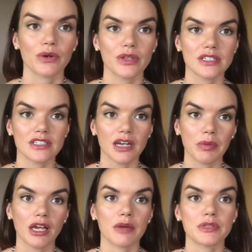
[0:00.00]
So this
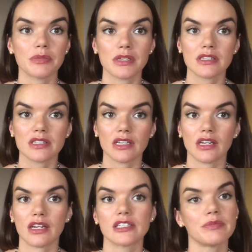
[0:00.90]
stepping up to be
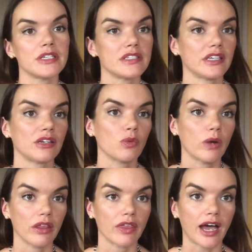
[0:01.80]
seen and to be seen
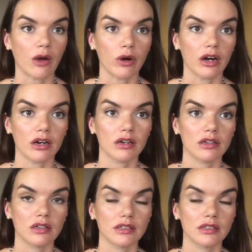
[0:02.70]
with our